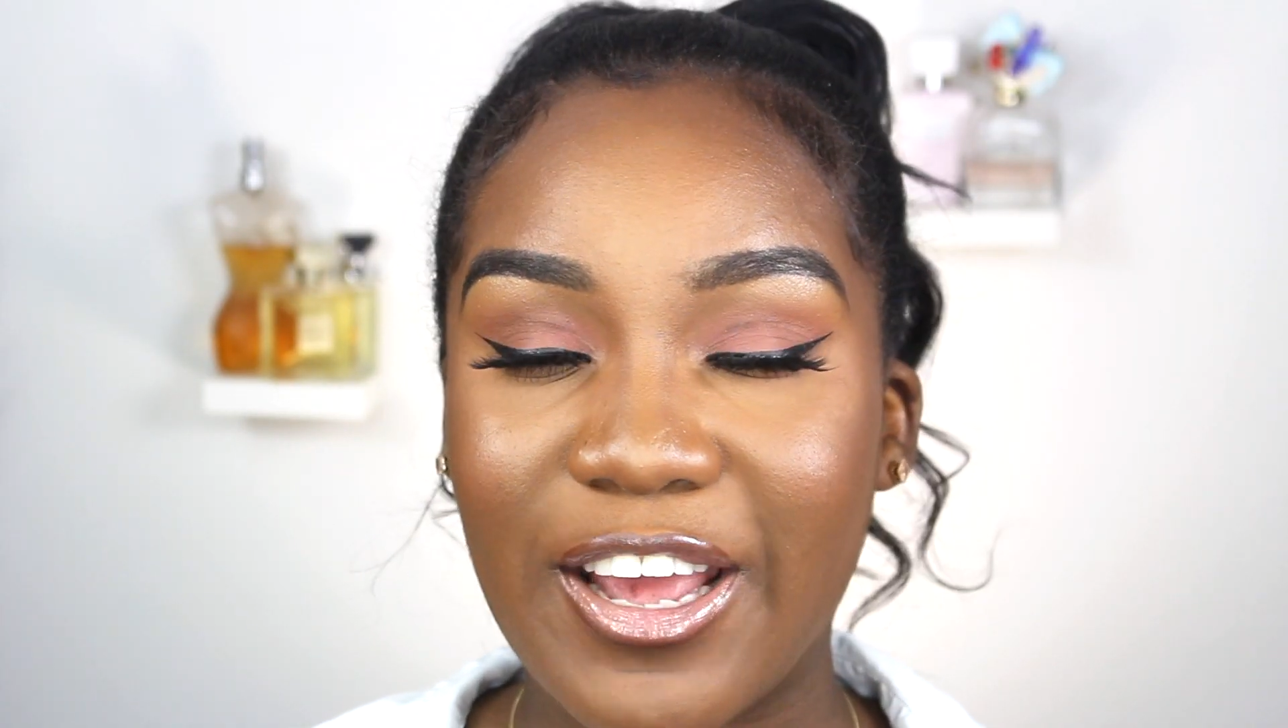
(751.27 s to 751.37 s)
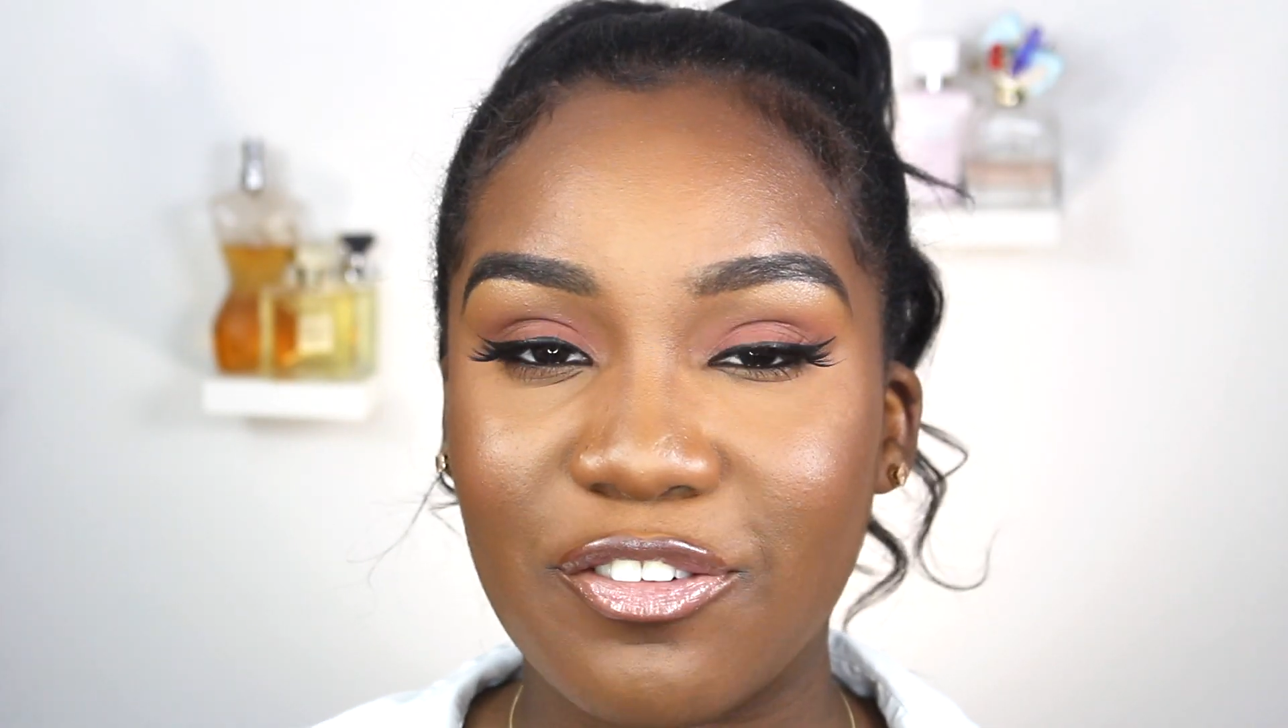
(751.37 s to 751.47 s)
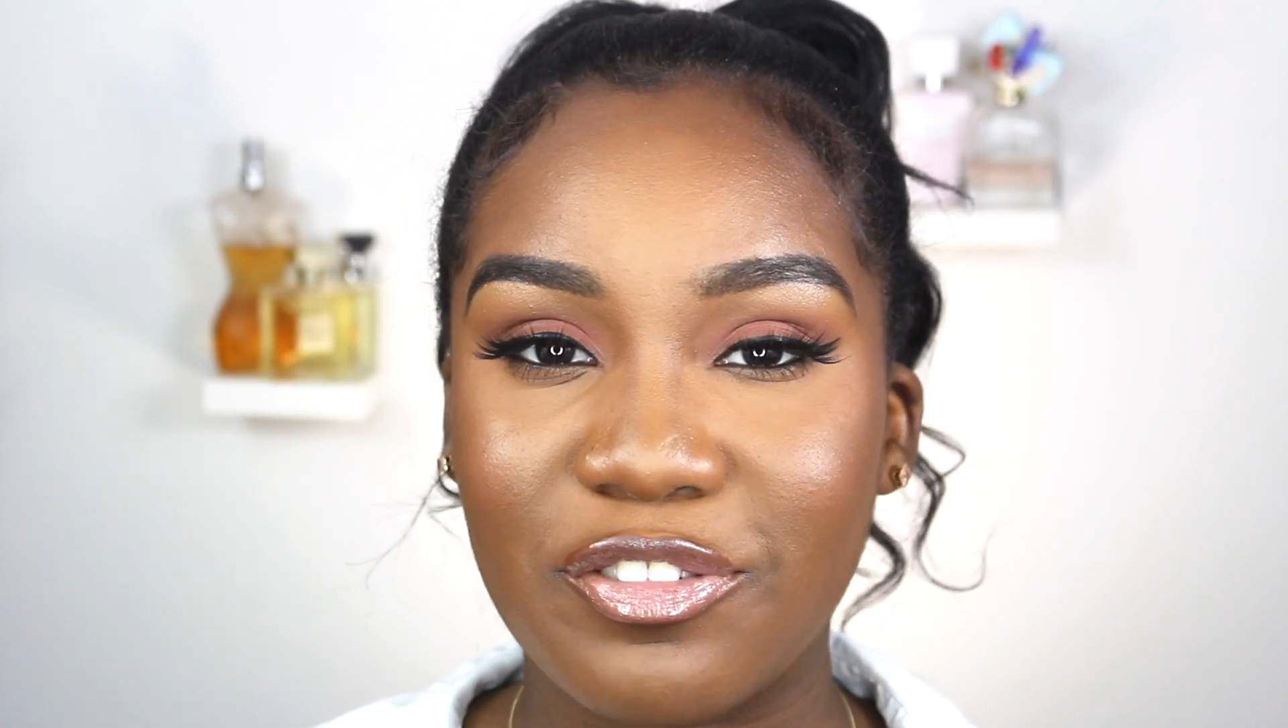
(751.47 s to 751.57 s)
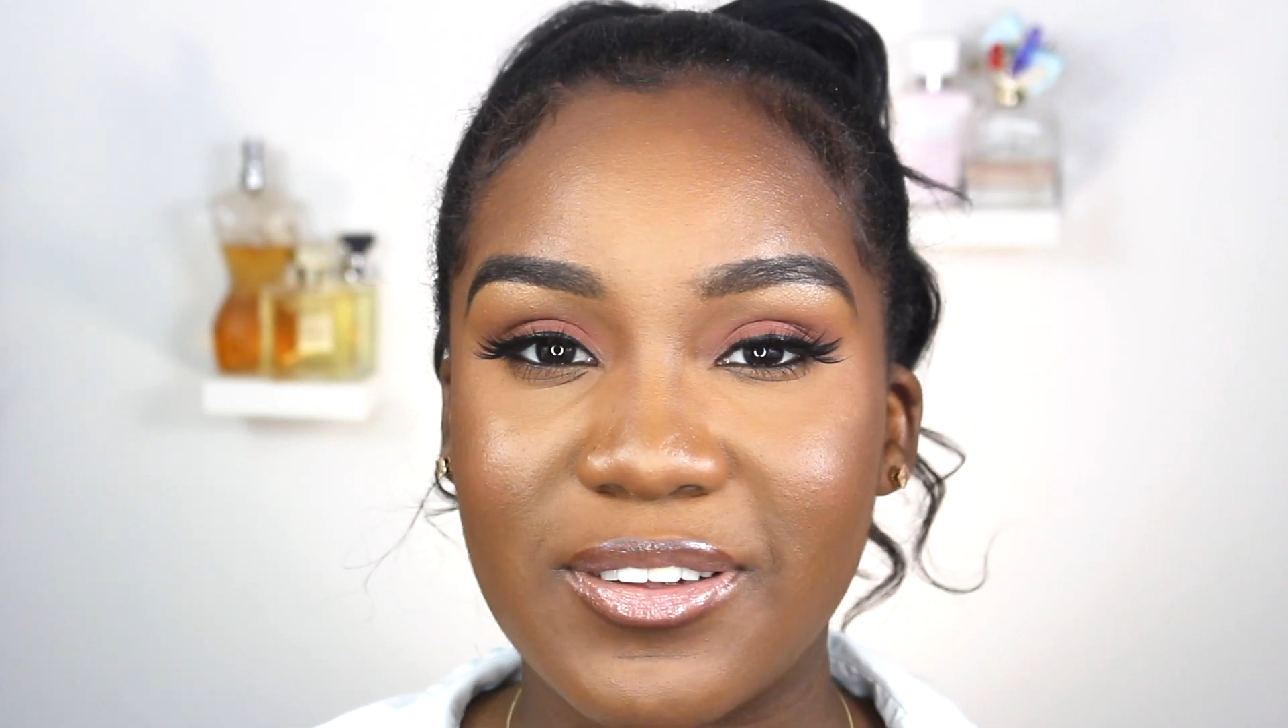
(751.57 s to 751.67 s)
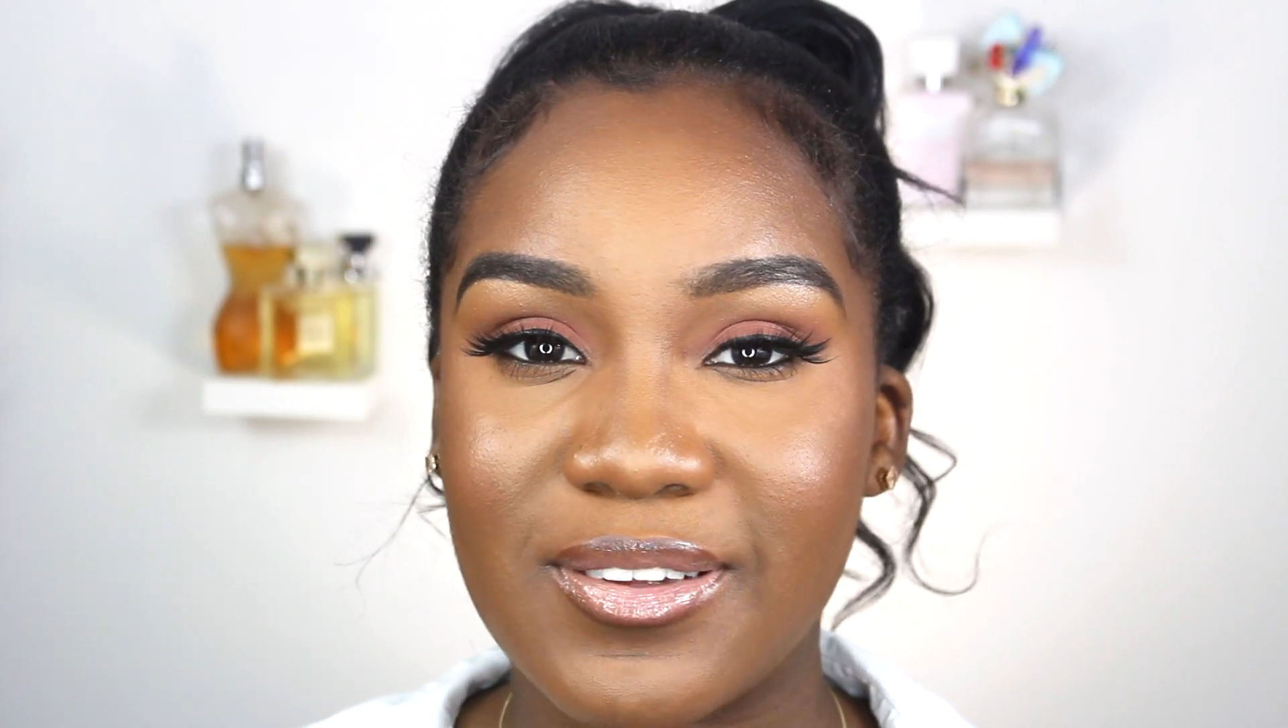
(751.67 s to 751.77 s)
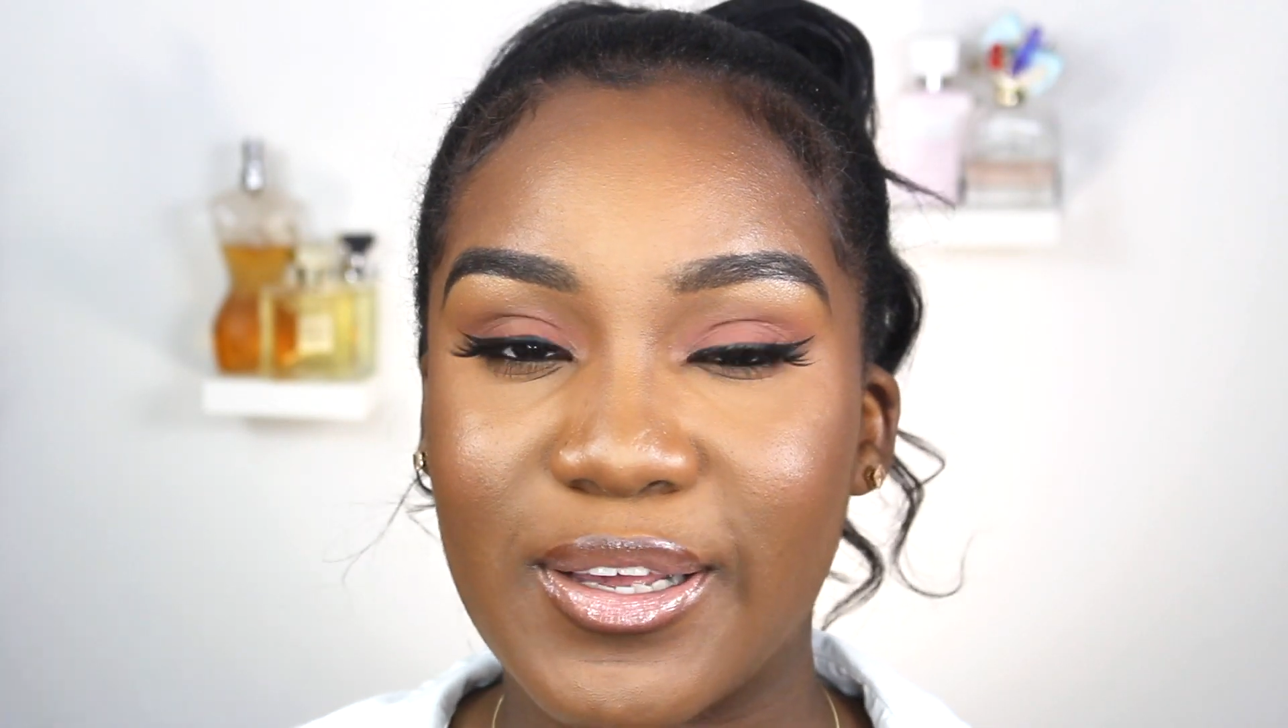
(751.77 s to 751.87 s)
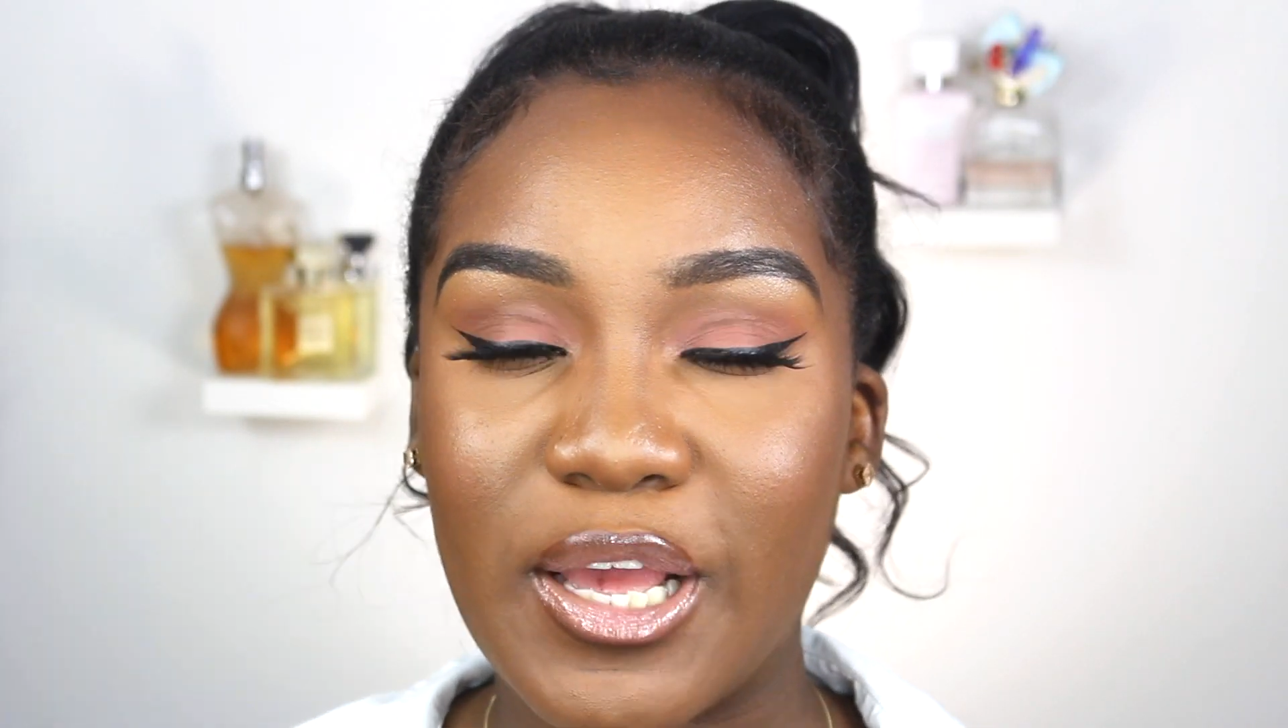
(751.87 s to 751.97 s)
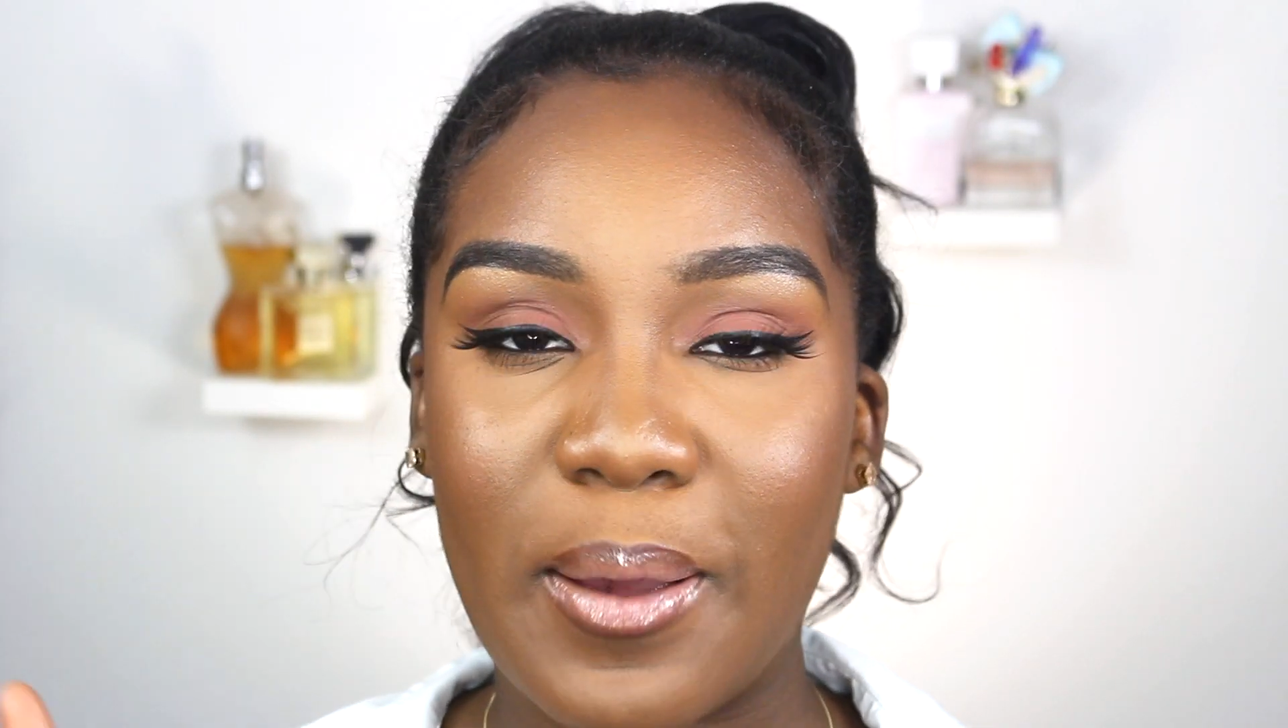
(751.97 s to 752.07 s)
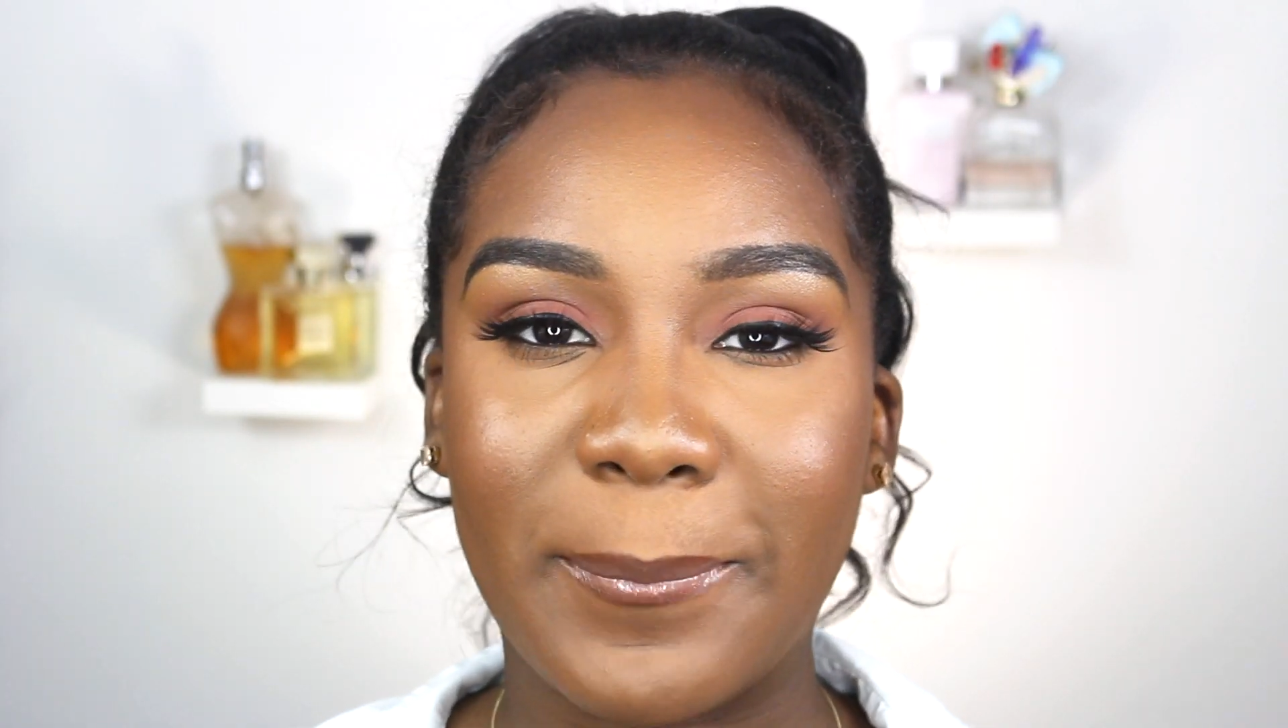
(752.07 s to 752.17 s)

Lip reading: everyday